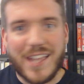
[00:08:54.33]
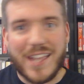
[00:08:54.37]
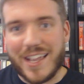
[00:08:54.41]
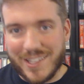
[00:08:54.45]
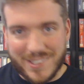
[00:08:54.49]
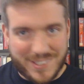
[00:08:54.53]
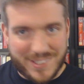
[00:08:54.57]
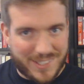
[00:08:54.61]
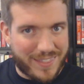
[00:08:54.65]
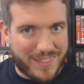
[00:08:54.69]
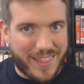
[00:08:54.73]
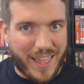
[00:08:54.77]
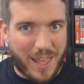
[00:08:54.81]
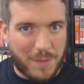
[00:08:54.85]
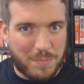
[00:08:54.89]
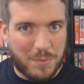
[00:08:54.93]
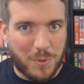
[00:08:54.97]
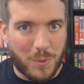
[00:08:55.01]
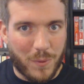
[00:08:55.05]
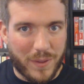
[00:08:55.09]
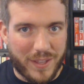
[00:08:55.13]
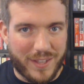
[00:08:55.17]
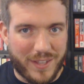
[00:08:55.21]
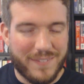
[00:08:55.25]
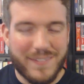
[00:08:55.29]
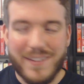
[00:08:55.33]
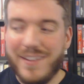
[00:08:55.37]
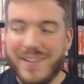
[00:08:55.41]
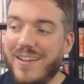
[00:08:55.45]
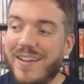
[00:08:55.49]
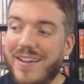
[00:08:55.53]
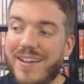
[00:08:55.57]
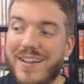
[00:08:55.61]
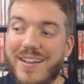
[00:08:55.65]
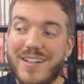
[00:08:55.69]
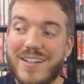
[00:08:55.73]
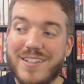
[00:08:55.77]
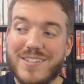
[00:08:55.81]
seconds at that point.
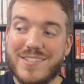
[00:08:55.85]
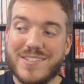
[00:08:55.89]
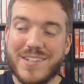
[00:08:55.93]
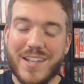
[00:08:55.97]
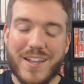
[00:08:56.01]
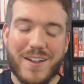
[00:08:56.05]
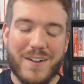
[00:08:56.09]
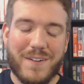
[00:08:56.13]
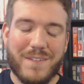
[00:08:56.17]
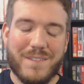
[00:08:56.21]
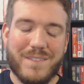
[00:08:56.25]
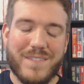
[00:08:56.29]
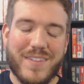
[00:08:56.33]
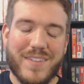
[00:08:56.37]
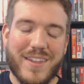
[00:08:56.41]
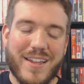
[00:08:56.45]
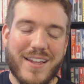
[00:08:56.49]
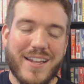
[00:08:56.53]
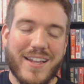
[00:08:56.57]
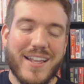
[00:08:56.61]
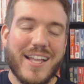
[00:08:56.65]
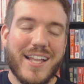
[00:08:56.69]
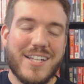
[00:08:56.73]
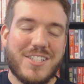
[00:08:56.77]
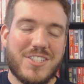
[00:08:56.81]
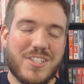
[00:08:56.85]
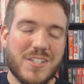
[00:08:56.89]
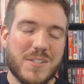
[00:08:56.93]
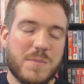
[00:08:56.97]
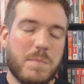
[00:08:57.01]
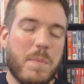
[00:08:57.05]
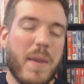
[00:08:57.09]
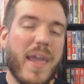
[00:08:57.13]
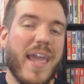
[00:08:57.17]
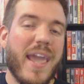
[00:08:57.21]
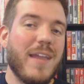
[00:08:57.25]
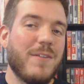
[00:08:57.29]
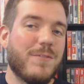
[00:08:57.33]
So it's
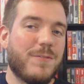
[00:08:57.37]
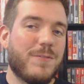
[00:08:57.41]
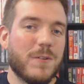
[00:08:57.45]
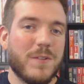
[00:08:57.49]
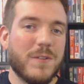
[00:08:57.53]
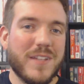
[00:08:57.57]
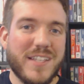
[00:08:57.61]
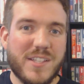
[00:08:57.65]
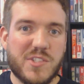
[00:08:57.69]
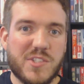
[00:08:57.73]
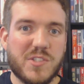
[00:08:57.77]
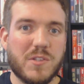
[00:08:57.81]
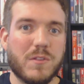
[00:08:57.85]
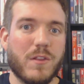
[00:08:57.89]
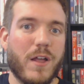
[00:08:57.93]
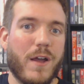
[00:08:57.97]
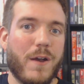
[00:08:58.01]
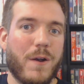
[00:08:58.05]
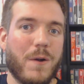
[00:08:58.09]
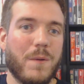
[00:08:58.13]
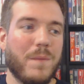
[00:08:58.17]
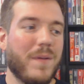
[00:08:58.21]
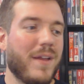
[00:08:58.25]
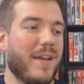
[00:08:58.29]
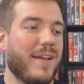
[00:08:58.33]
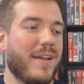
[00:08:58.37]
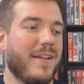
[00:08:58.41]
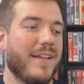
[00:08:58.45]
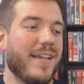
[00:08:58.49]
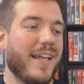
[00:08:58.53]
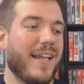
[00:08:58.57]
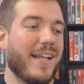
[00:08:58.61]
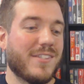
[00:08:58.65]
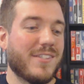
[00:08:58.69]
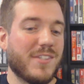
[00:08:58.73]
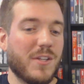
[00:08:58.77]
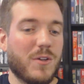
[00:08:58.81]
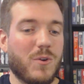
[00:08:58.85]
just painfully slow.
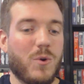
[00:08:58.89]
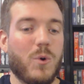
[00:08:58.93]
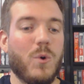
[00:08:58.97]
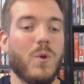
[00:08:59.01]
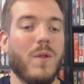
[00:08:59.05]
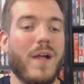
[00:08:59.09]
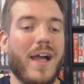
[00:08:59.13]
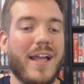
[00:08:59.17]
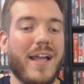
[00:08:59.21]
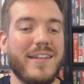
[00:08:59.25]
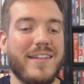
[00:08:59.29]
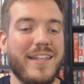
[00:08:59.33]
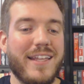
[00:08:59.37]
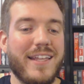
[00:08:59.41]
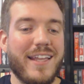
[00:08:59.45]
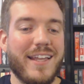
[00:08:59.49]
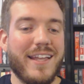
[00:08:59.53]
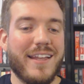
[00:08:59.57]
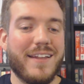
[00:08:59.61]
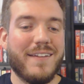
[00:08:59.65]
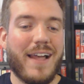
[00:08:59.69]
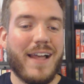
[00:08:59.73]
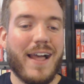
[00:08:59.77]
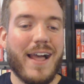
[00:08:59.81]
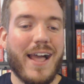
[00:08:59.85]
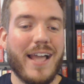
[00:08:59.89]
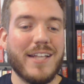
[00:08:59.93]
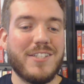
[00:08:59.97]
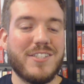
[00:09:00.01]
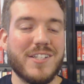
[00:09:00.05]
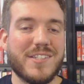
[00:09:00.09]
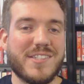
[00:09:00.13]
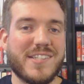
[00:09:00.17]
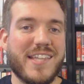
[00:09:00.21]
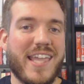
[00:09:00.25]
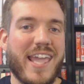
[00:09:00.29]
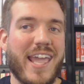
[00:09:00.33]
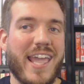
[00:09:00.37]
It's a cool idea. I
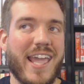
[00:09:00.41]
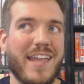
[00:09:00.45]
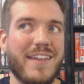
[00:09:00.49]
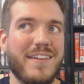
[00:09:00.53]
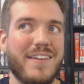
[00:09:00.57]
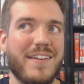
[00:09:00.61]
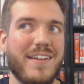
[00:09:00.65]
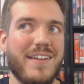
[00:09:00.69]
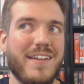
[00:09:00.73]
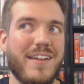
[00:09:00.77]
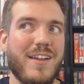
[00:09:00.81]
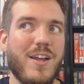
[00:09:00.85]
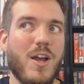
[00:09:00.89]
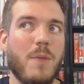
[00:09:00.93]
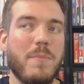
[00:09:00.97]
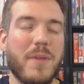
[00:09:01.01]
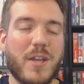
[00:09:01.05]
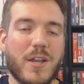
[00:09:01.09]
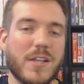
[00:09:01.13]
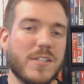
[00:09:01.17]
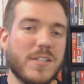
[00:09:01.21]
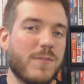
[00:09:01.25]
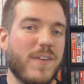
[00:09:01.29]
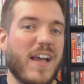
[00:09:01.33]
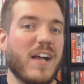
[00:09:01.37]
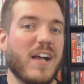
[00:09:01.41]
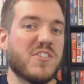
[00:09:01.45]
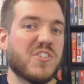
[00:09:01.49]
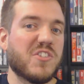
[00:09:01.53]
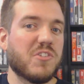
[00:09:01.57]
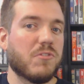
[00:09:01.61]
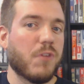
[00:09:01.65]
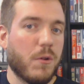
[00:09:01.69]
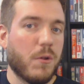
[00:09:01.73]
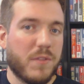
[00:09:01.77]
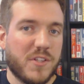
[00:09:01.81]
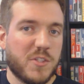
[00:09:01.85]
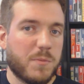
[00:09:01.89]
just can't, because of how
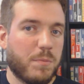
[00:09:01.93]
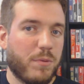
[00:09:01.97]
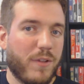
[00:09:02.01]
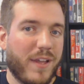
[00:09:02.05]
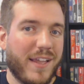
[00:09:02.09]
slow this